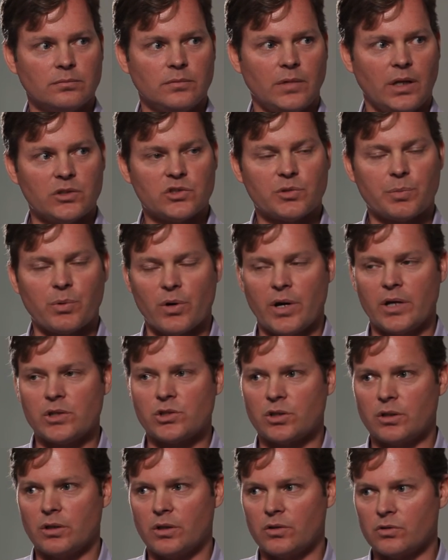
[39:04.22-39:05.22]

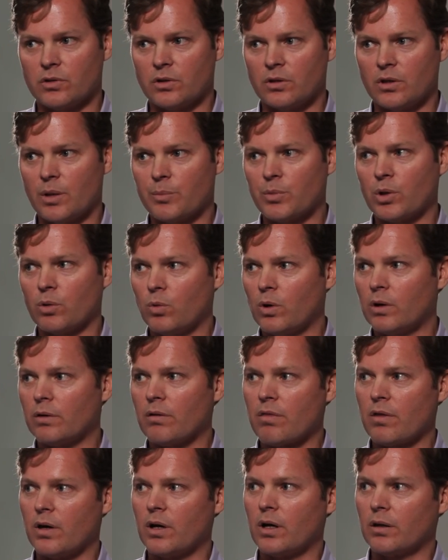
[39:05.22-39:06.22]
Inspiration is the number one
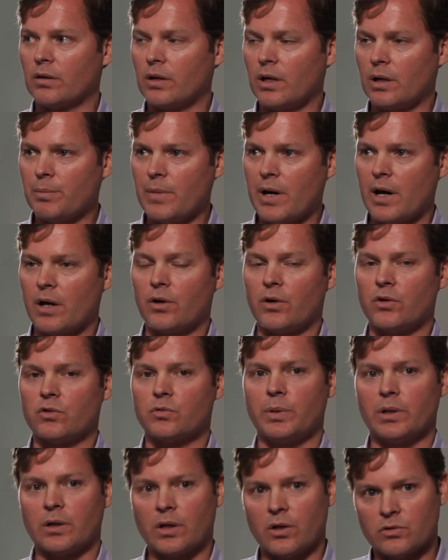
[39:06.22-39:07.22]
thing that matters
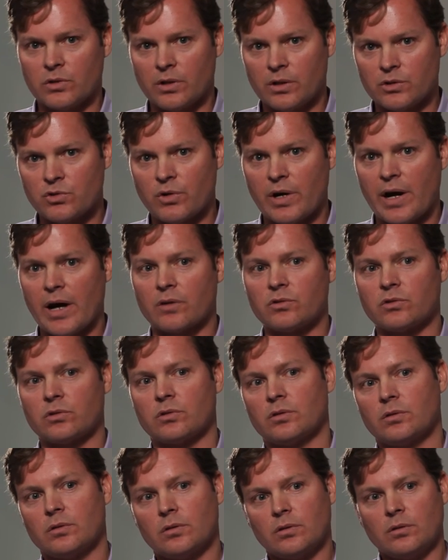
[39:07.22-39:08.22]
because it
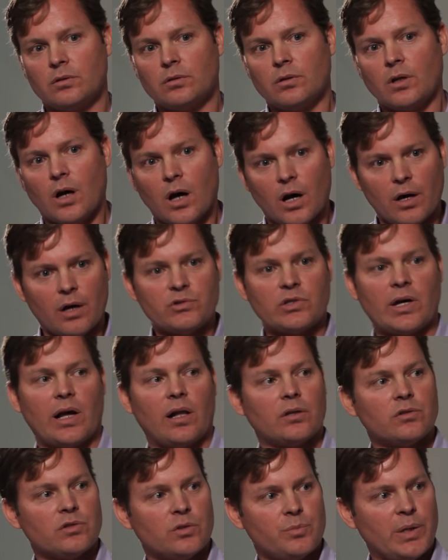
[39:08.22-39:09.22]
attracts
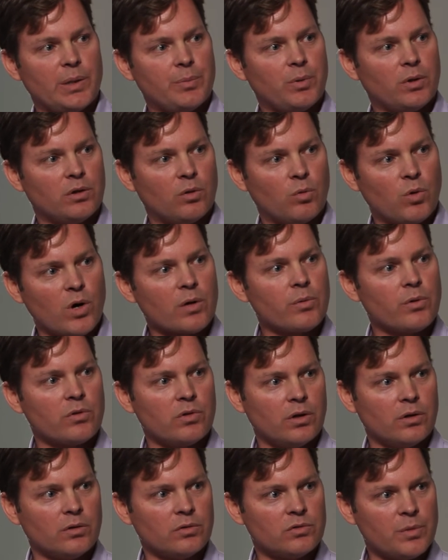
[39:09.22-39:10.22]
talented people to work with
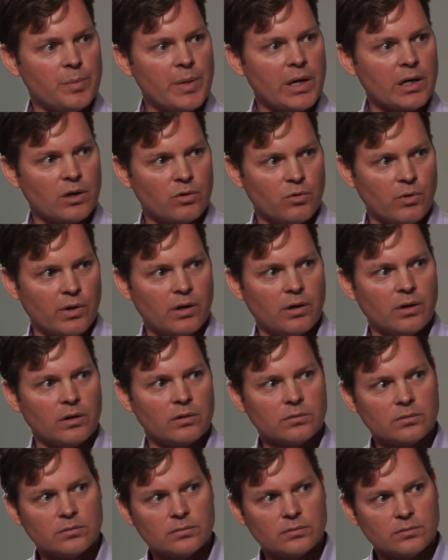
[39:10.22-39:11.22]
you to make it real.
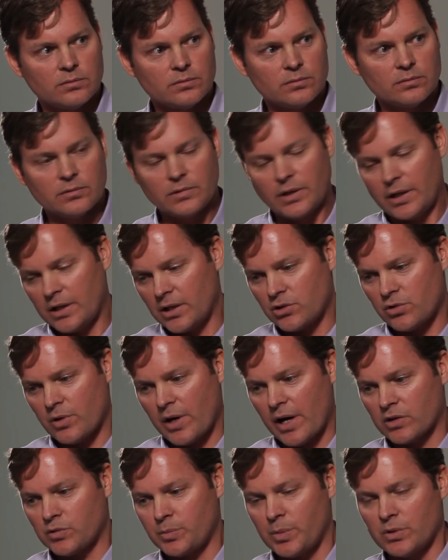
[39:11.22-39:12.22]
It
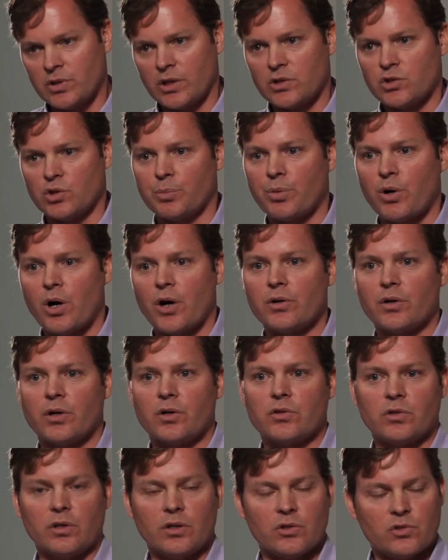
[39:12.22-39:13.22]
attracts potential
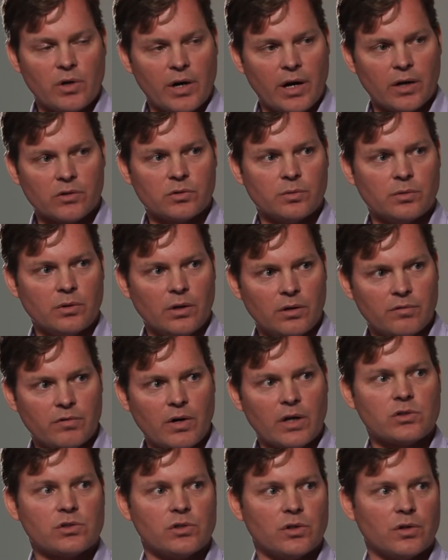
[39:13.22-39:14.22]
partners, it attracts
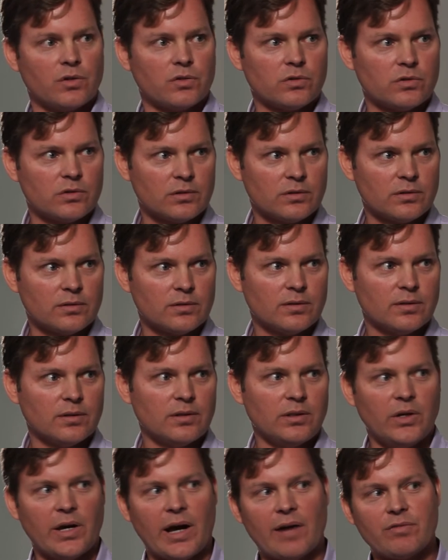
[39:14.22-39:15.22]
investors.
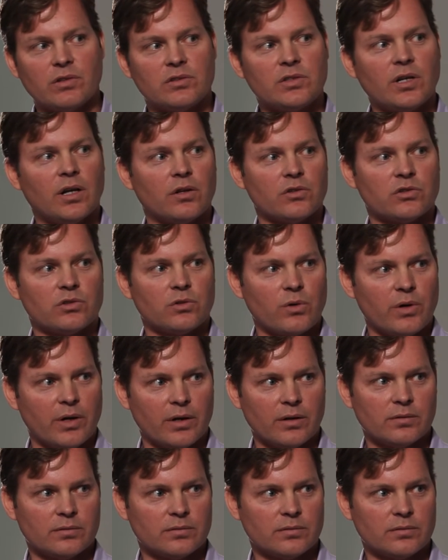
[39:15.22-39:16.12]
You have to tell a story.